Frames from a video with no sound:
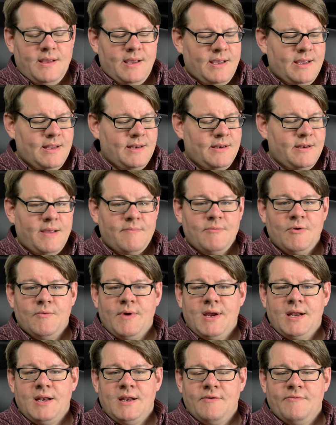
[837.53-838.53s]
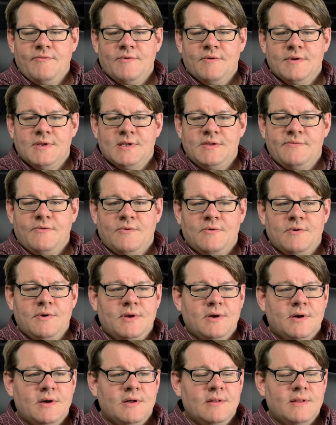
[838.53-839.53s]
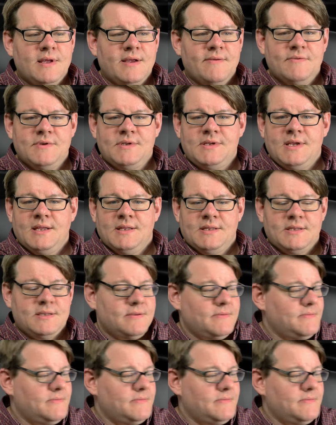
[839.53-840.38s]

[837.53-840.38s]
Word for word: and I've been waiting for his phone call ever since.